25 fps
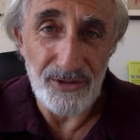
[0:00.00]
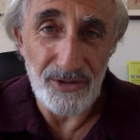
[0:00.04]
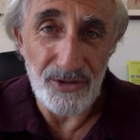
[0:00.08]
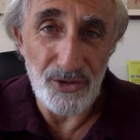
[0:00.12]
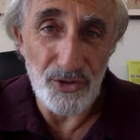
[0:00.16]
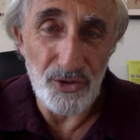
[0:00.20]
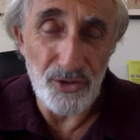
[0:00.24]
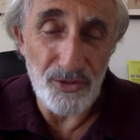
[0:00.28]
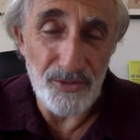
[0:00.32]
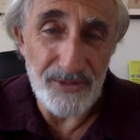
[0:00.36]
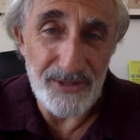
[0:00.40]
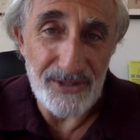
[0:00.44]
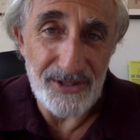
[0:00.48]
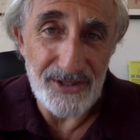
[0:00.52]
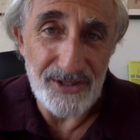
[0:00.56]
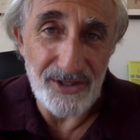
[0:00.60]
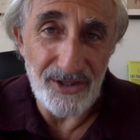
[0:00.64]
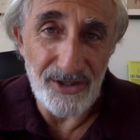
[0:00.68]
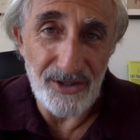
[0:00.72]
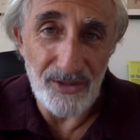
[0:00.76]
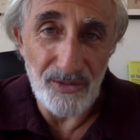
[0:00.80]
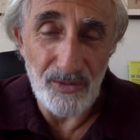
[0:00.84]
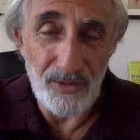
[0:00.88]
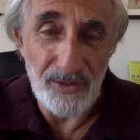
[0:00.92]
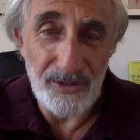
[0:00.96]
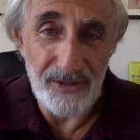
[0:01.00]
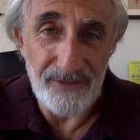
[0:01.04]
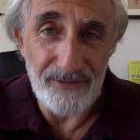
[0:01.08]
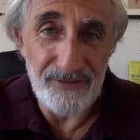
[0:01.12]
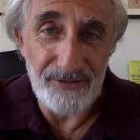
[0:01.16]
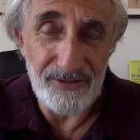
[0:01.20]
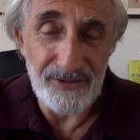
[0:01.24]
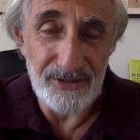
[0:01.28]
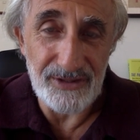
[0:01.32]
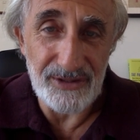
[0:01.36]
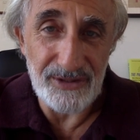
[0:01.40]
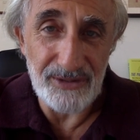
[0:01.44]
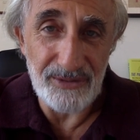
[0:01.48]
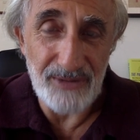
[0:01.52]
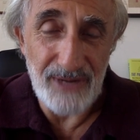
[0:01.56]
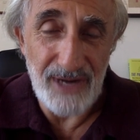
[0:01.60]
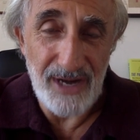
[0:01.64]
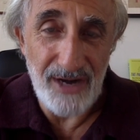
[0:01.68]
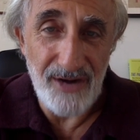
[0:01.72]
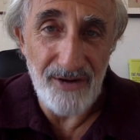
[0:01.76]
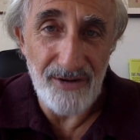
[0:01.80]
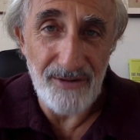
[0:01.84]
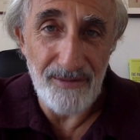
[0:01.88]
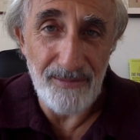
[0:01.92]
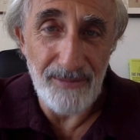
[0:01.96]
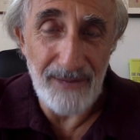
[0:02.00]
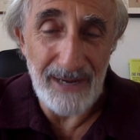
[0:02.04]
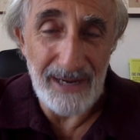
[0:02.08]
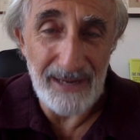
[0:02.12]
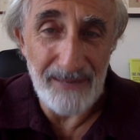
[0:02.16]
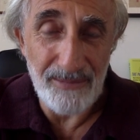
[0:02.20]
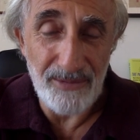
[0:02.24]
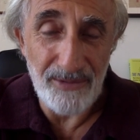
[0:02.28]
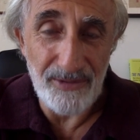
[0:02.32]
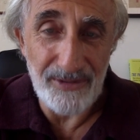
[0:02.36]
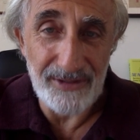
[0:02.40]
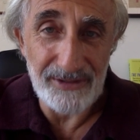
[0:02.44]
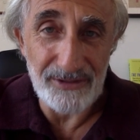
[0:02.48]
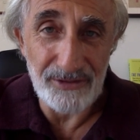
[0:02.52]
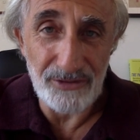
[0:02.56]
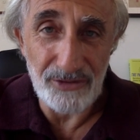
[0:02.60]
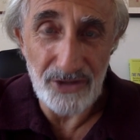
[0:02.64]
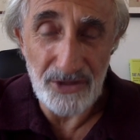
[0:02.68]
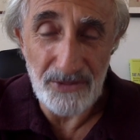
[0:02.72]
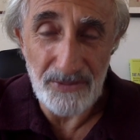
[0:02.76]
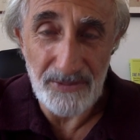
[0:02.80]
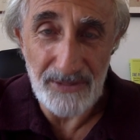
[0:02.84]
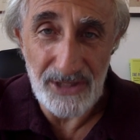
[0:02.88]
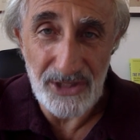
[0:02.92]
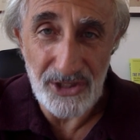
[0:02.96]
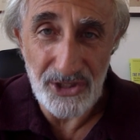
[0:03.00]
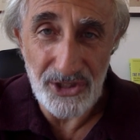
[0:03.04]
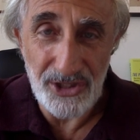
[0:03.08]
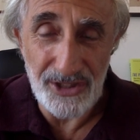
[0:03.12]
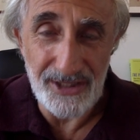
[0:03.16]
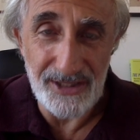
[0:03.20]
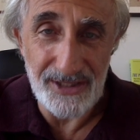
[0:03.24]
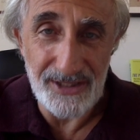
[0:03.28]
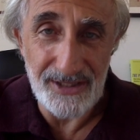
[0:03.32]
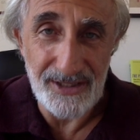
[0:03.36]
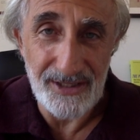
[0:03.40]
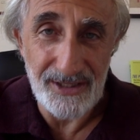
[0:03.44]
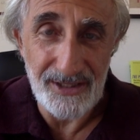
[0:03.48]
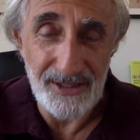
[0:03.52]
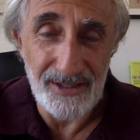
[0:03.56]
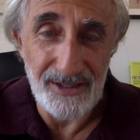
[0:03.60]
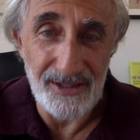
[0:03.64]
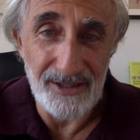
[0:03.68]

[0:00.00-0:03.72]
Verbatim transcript: Humans are one of the rare biparental species.